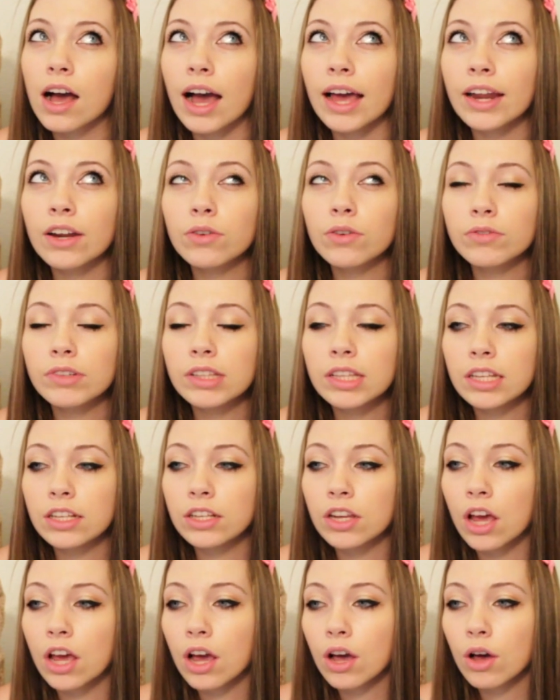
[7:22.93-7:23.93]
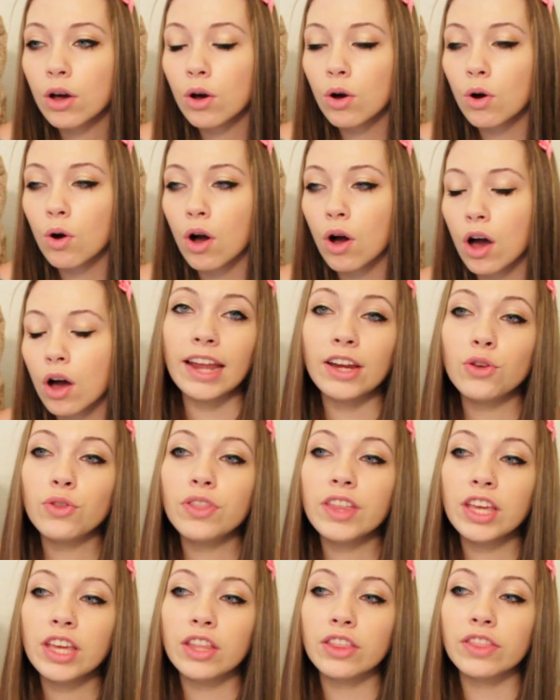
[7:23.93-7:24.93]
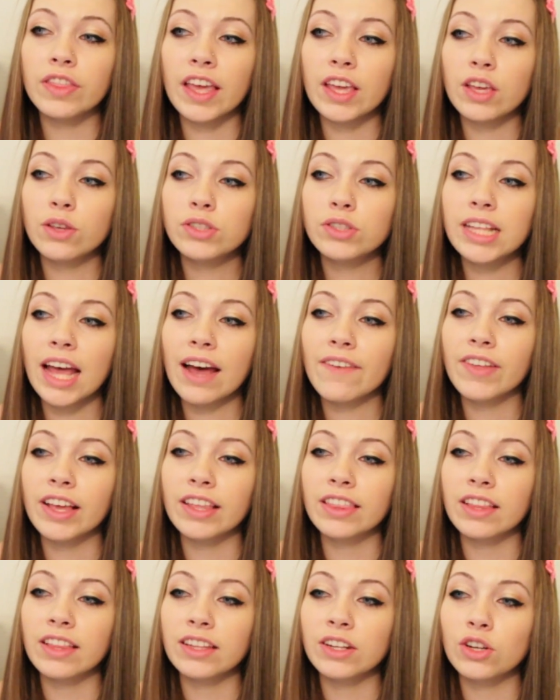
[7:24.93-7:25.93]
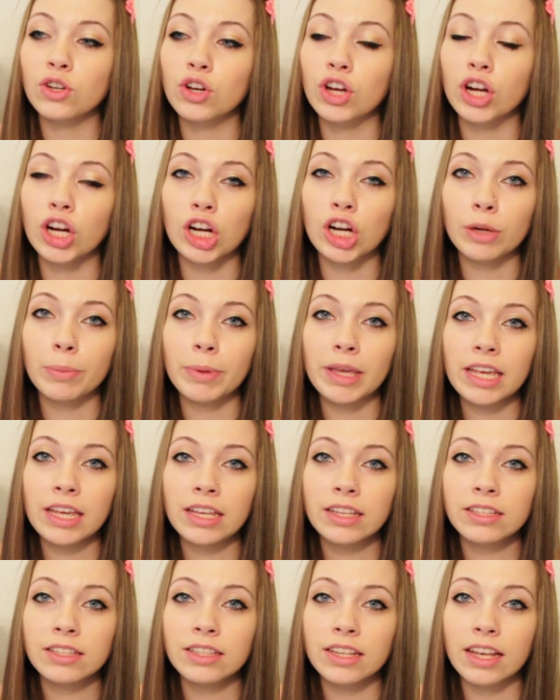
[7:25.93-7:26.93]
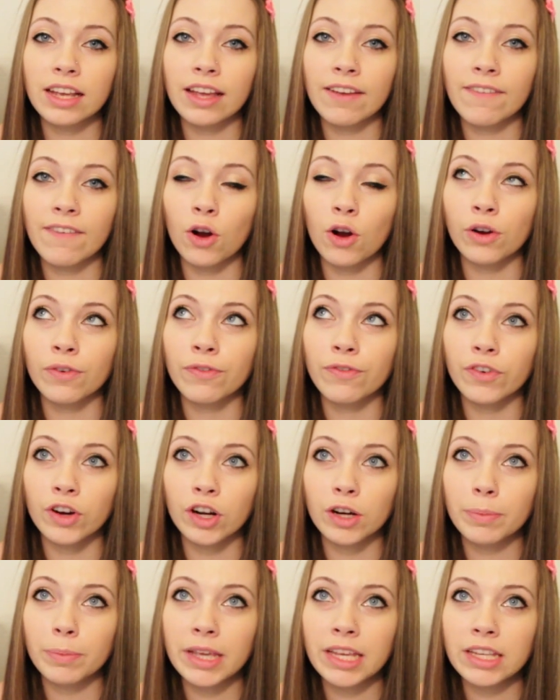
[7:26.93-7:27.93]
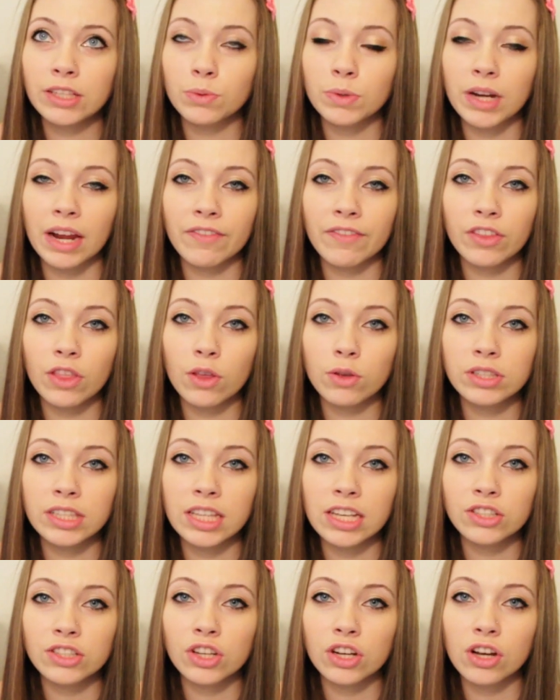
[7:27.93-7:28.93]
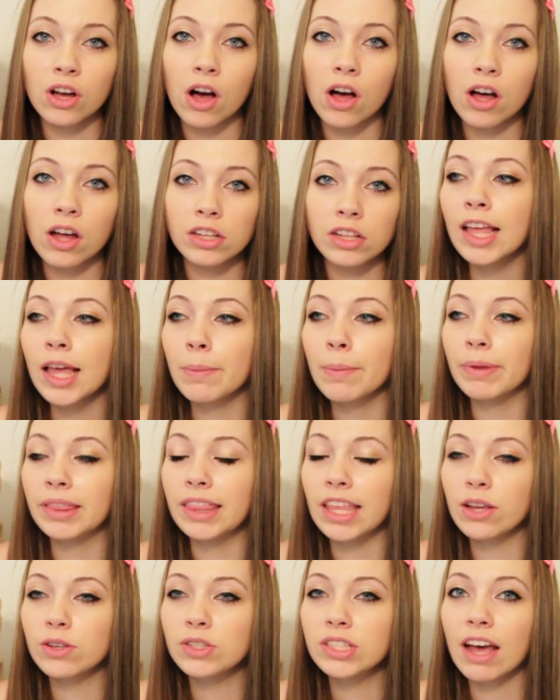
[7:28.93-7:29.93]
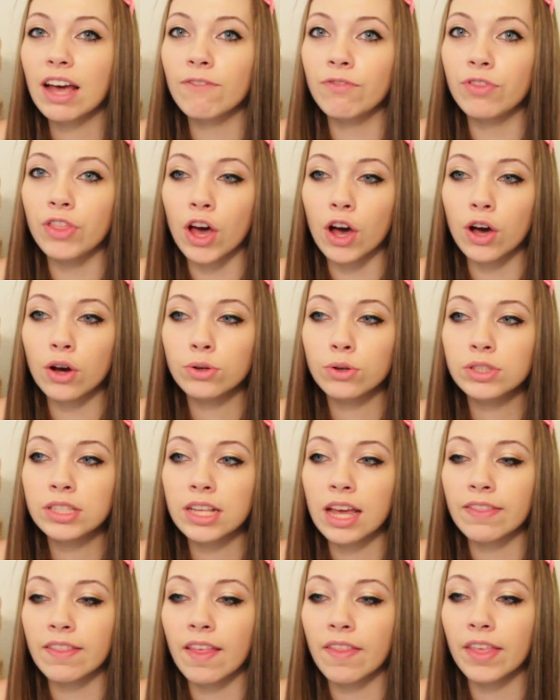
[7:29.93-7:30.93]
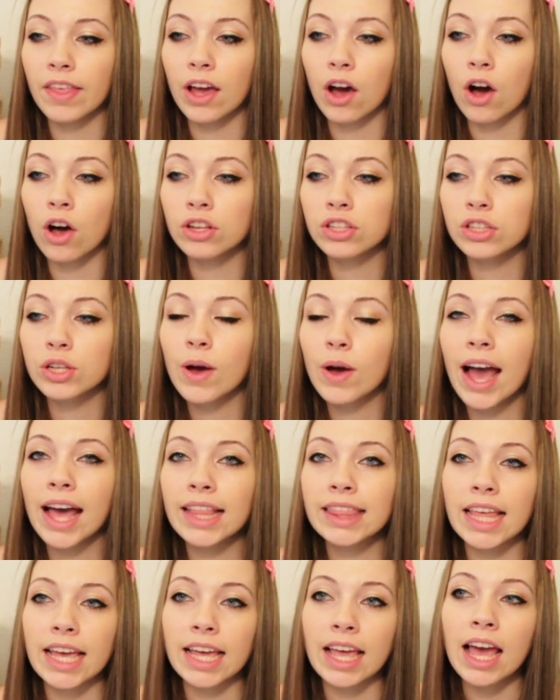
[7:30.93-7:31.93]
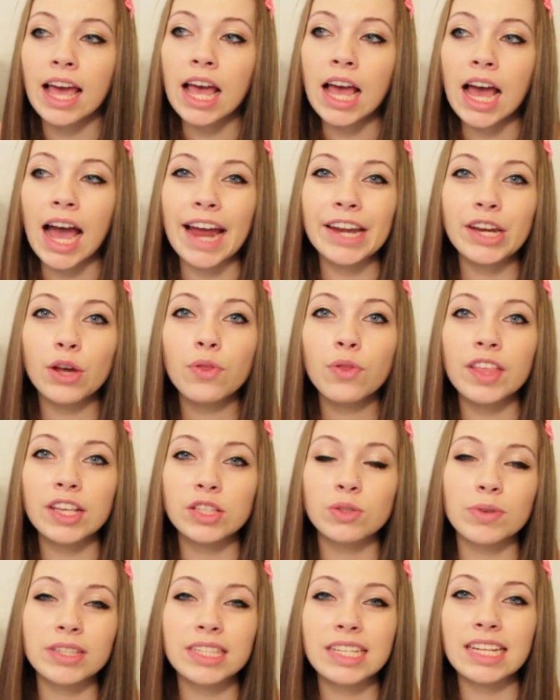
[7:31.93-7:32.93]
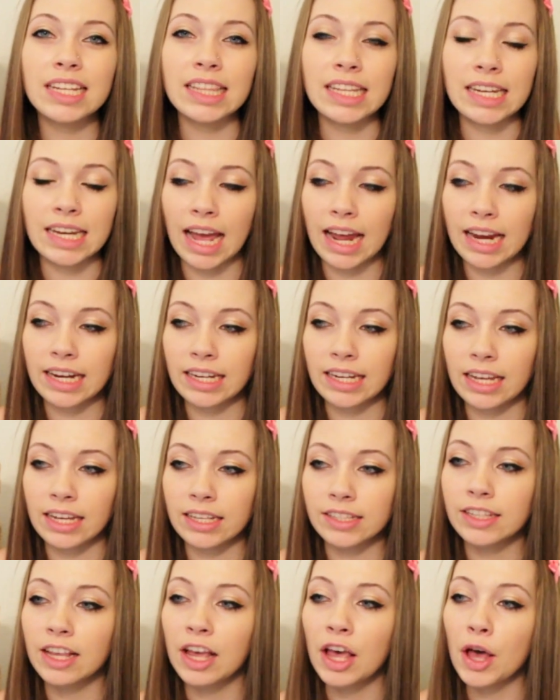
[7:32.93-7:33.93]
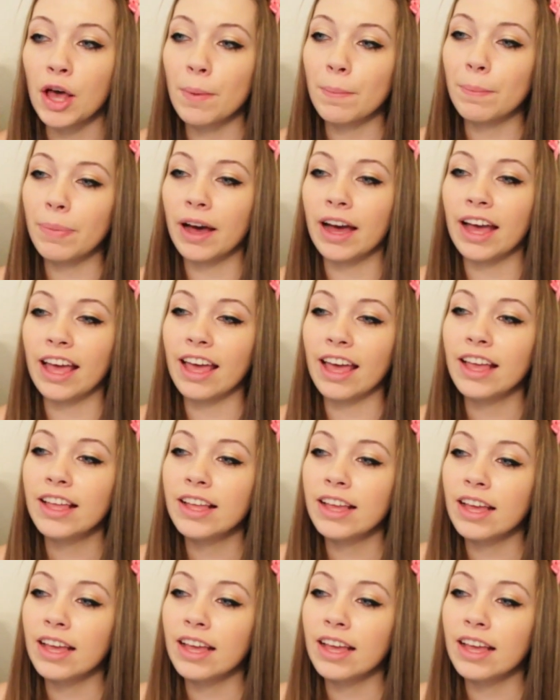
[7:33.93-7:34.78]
I don't really know. I knew they used to have like the little Kirby's or Furbies, whatever those things are called, but they used to have those, and then they also had like, I know this wasn't in the 90s, but